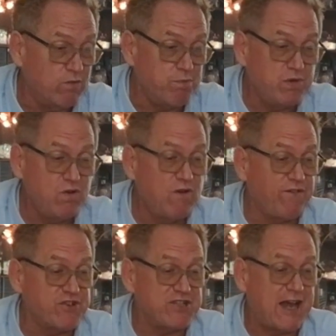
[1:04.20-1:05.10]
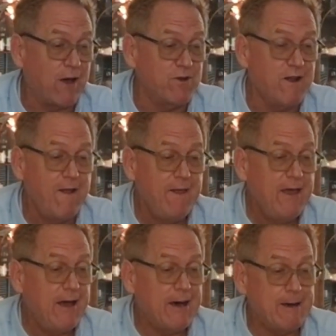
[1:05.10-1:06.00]
beautiful sound.
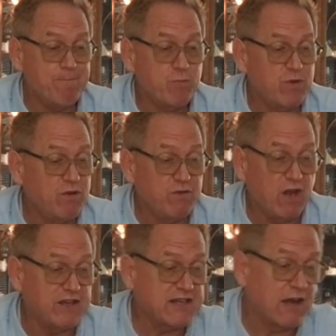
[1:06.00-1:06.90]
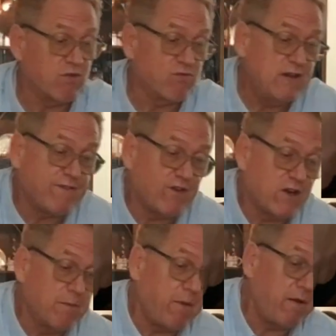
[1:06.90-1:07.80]
It's got a reverb
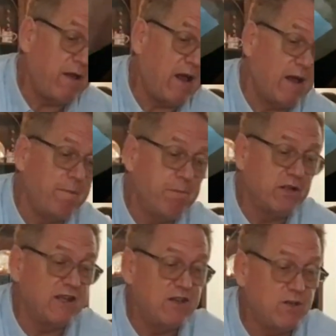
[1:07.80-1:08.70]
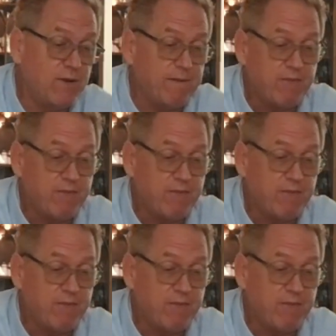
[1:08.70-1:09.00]
built into it.